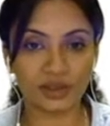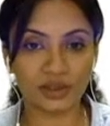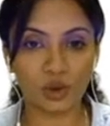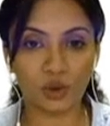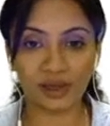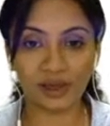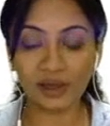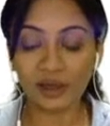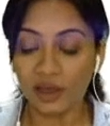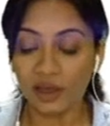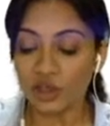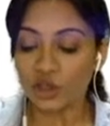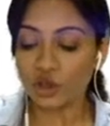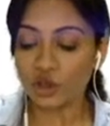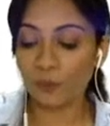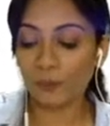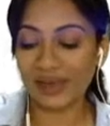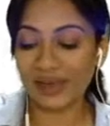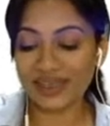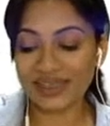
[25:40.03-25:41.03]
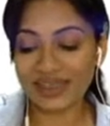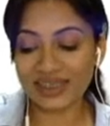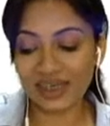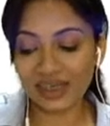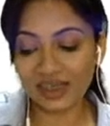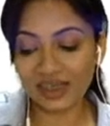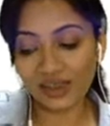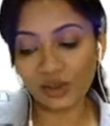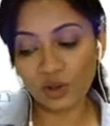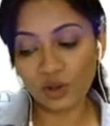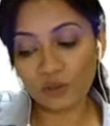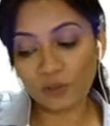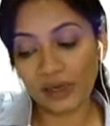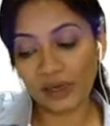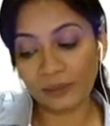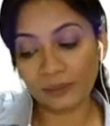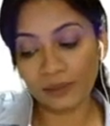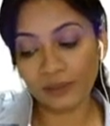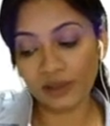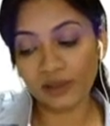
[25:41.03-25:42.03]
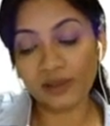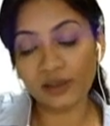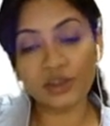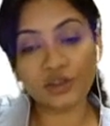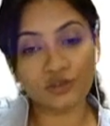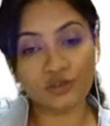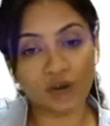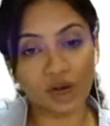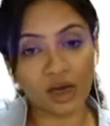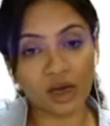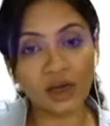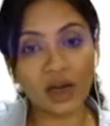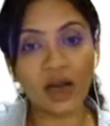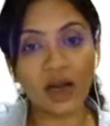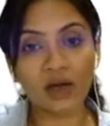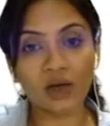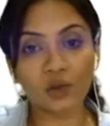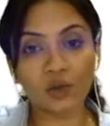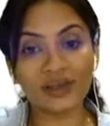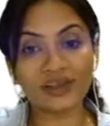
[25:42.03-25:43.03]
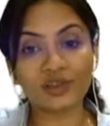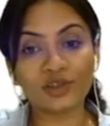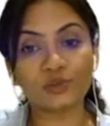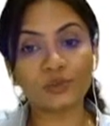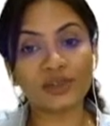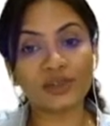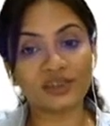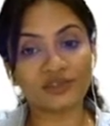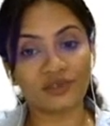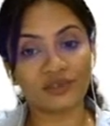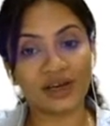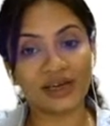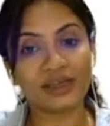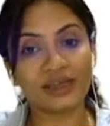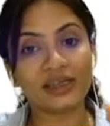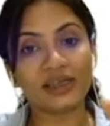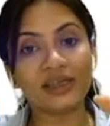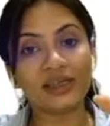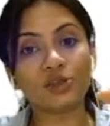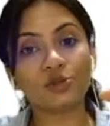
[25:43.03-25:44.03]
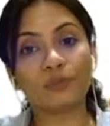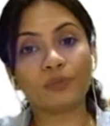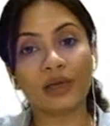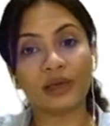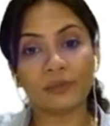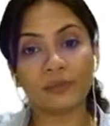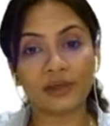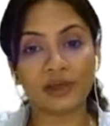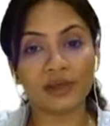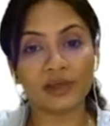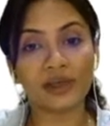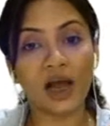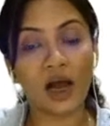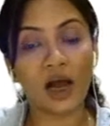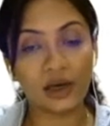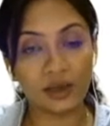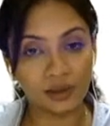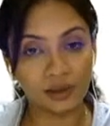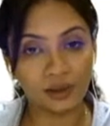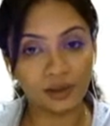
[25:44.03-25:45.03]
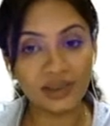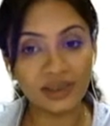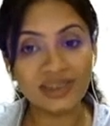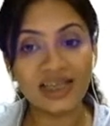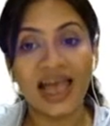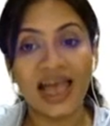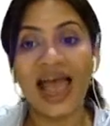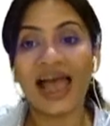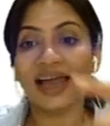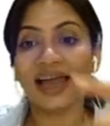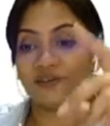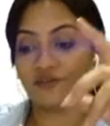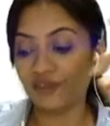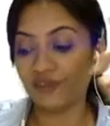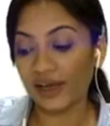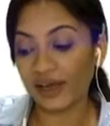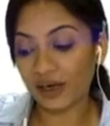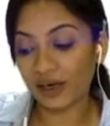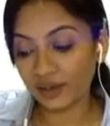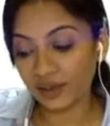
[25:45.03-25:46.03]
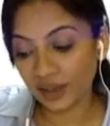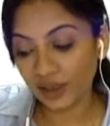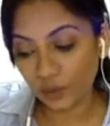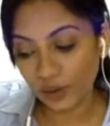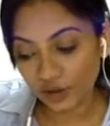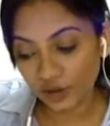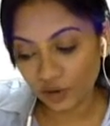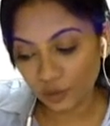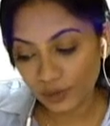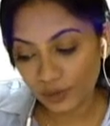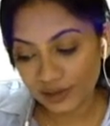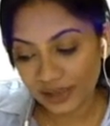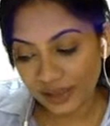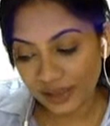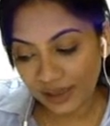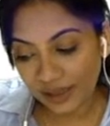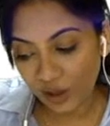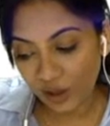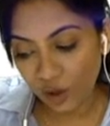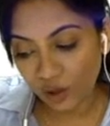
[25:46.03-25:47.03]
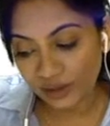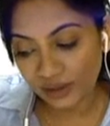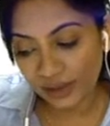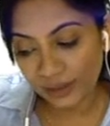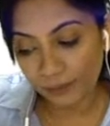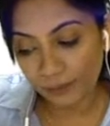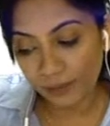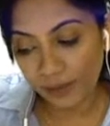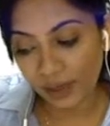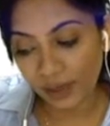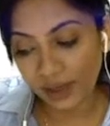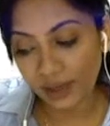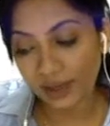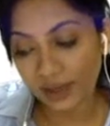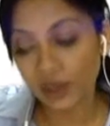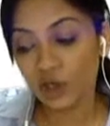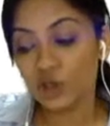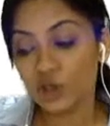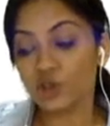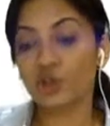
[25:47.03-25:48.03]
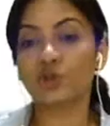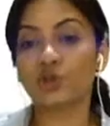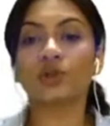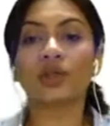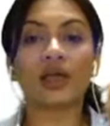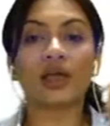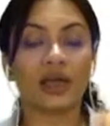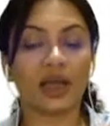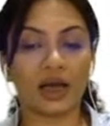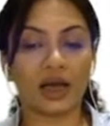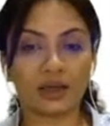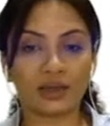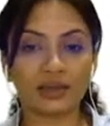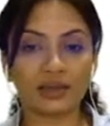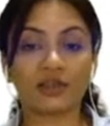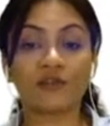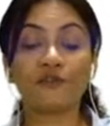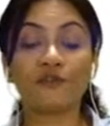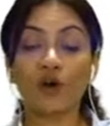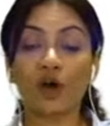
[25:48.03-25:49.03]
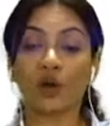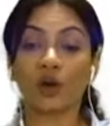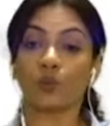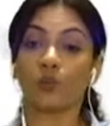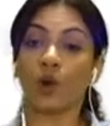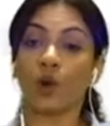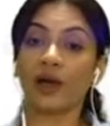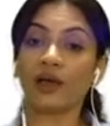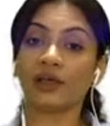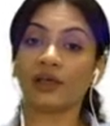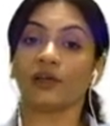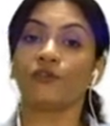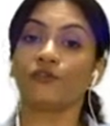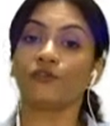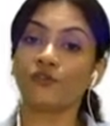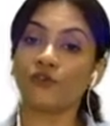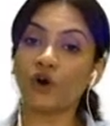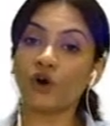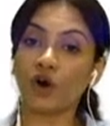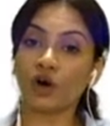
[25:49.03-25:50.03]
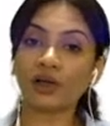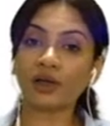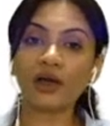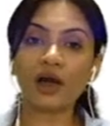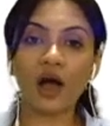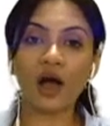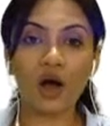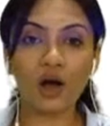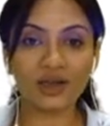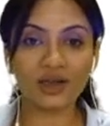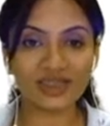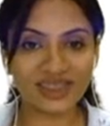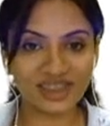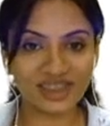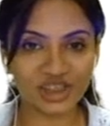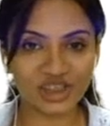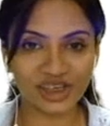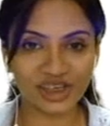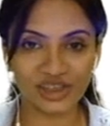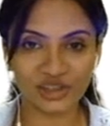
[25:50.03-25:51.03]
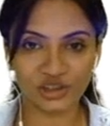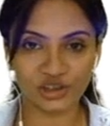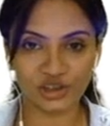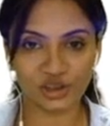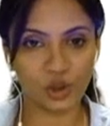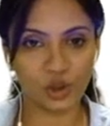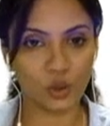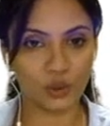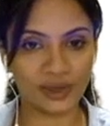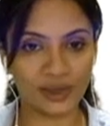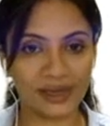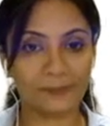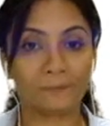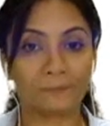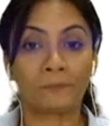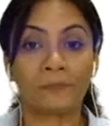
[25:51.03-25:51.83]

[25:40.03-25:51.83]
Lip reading: Okay, so basically those pulmonary trunk are going to be dividing into pulmonary arteries, and where are they going to be taking all that blood? To the lungs. For what? For oxygenation. Okay,